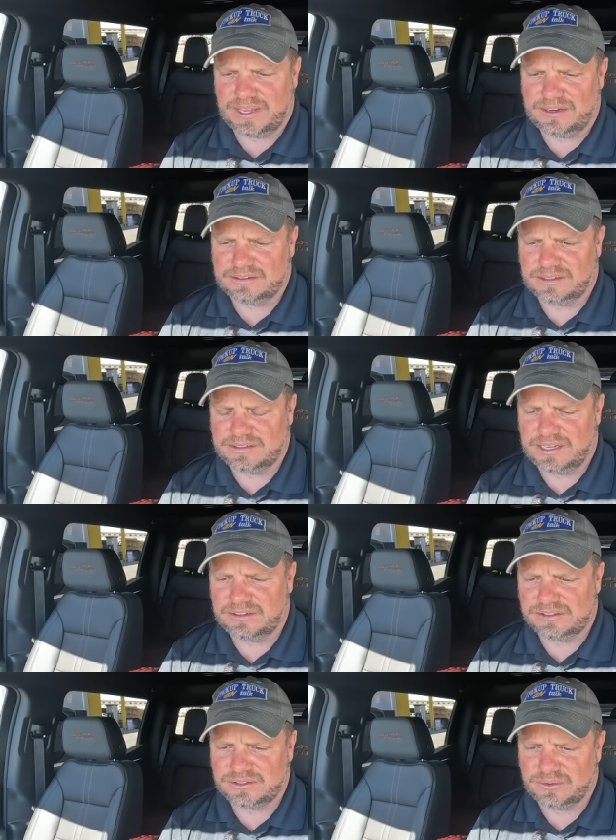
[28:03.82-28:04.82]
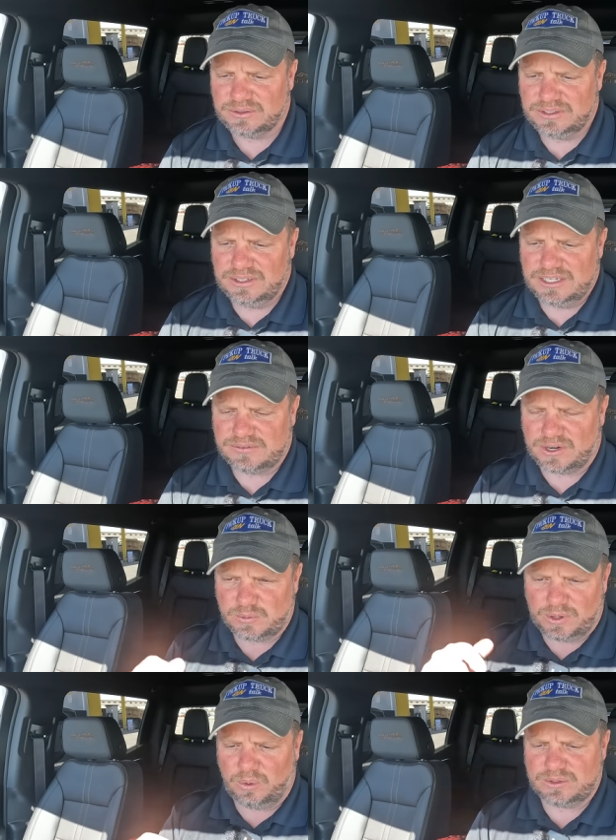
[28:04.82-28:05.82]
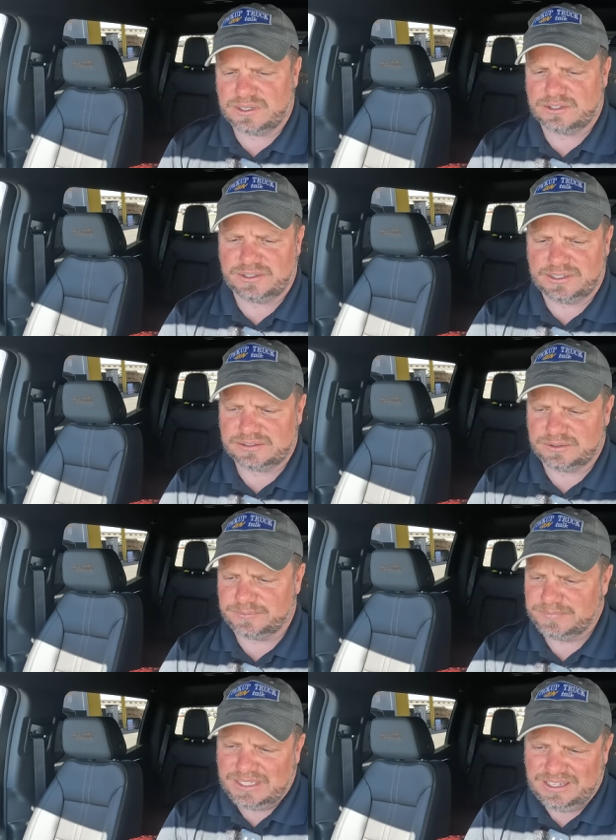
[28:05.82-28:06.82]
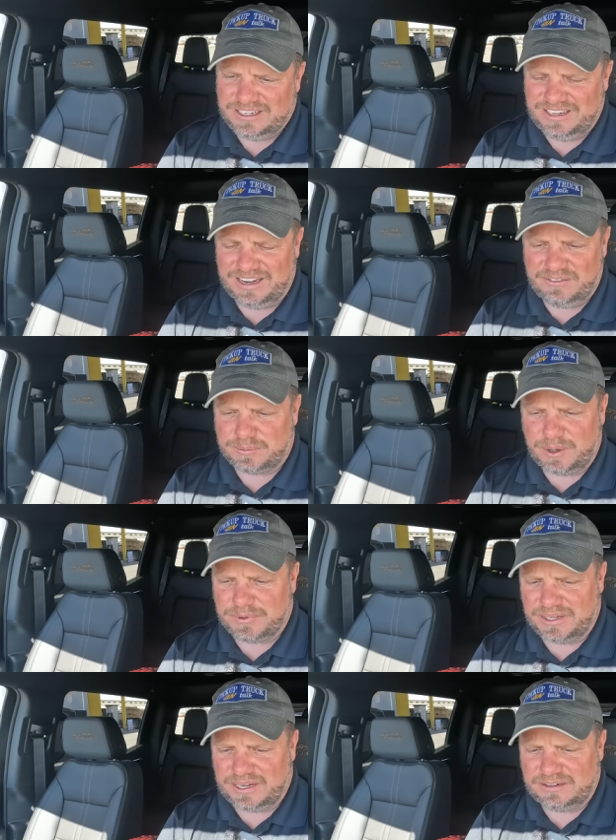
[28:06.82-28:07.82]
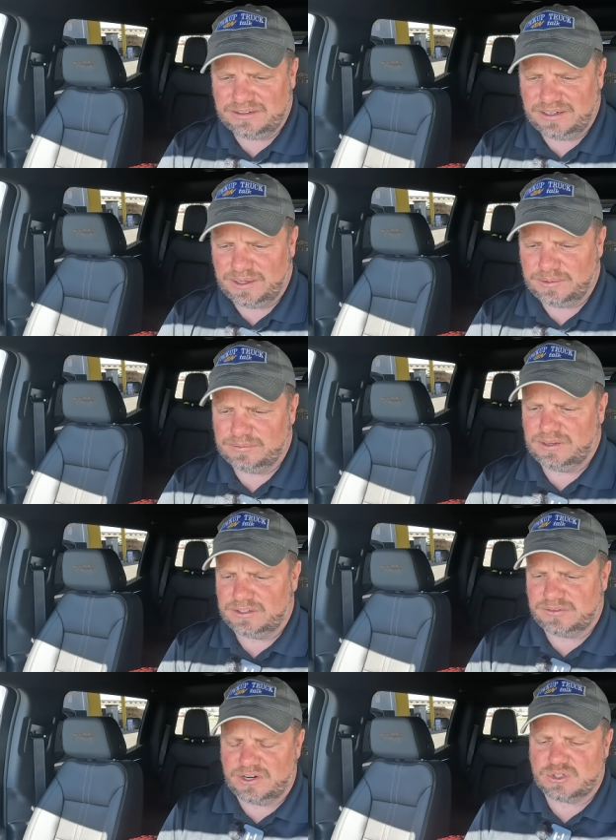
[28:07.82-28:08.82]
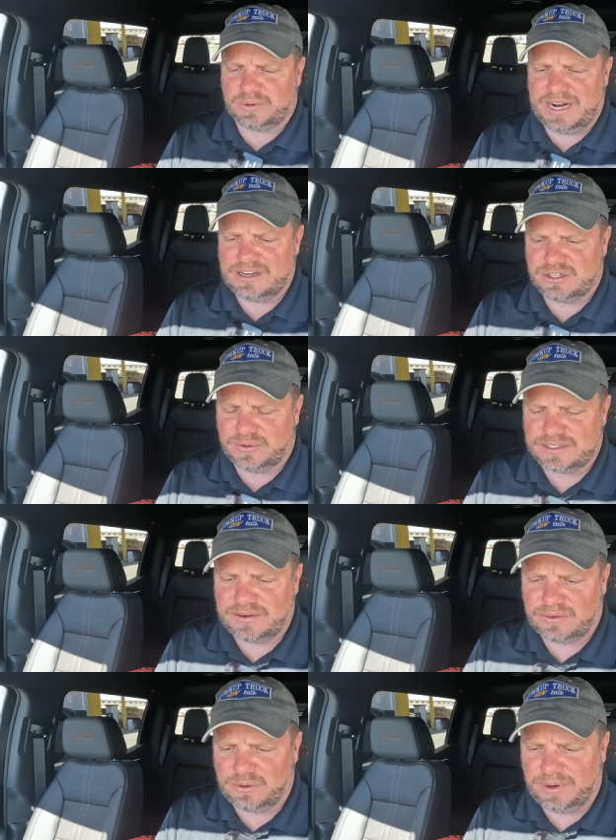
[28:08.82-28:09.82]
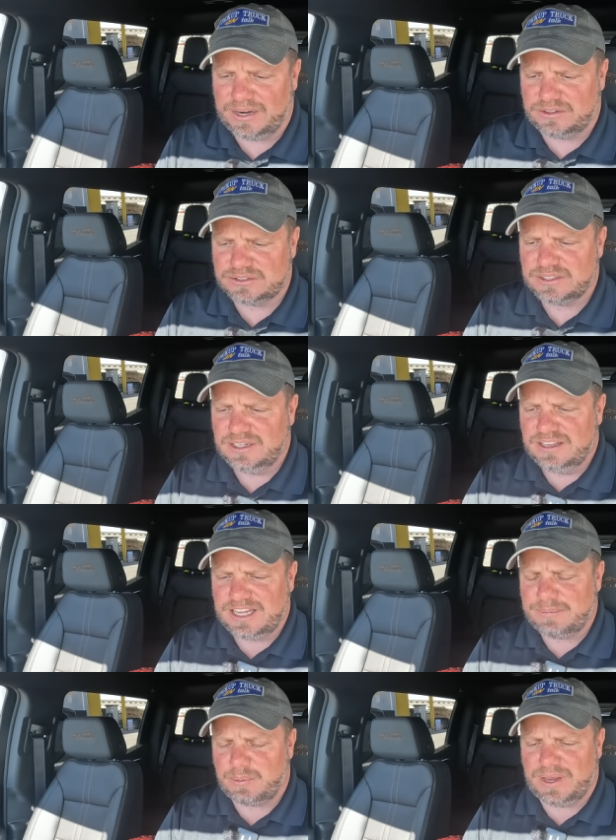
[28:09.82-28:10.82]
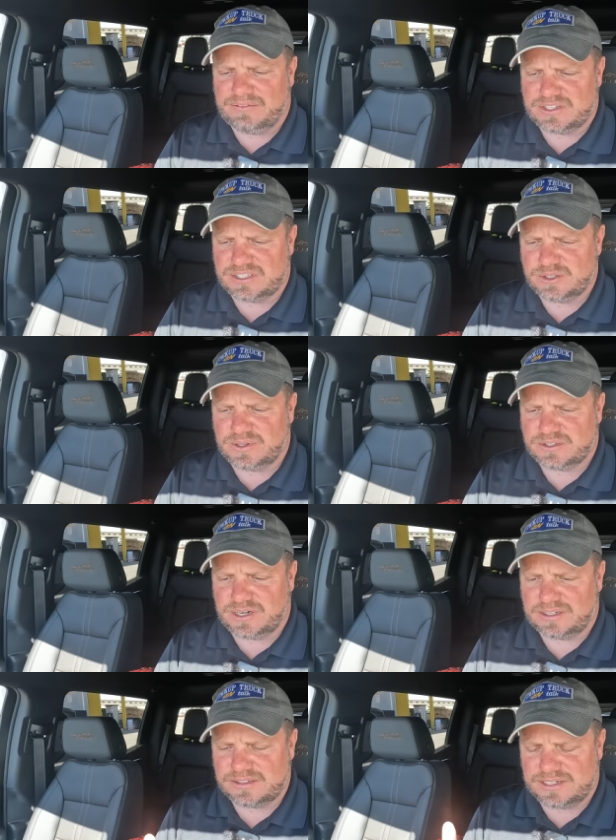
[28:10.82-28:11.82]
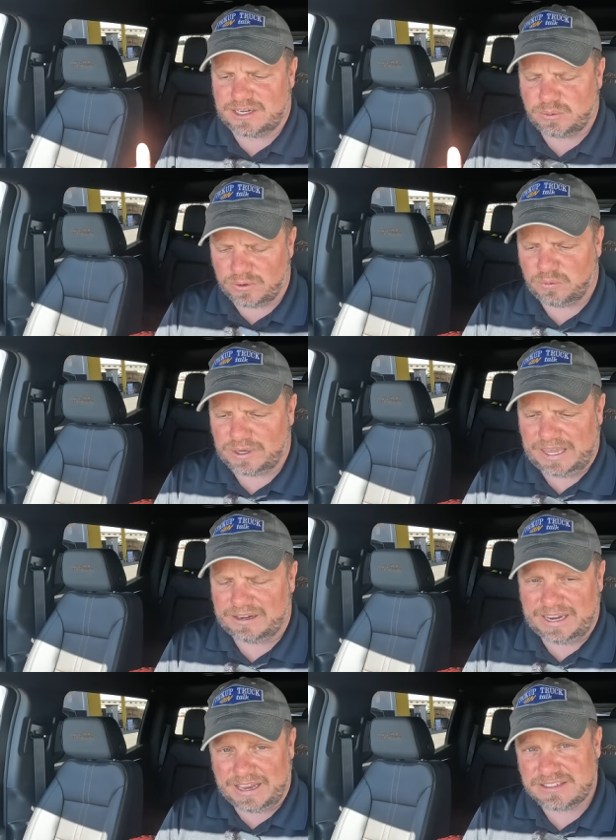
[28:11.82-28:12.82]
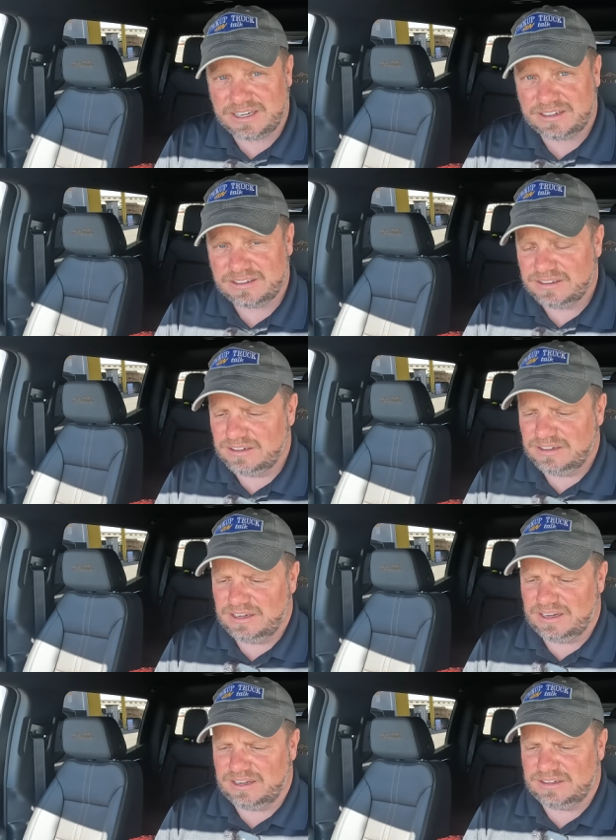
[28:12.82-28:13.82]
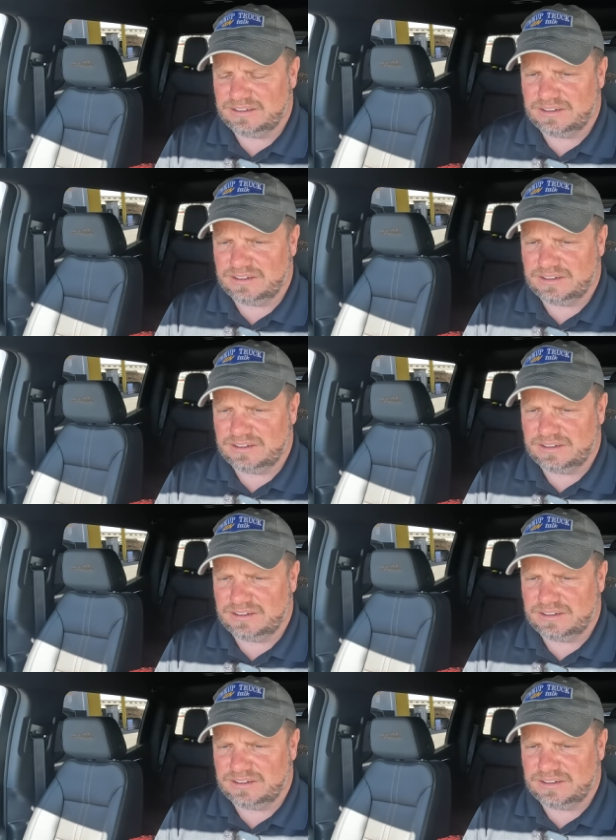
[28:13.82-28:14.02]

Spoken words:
gallon container, so as far as what holds in a truck, so yeah, I didn't have a problem with that. As far as range, 373 miles, a lot of people have concerns with this truck because it's got a 24 gallon gas tank and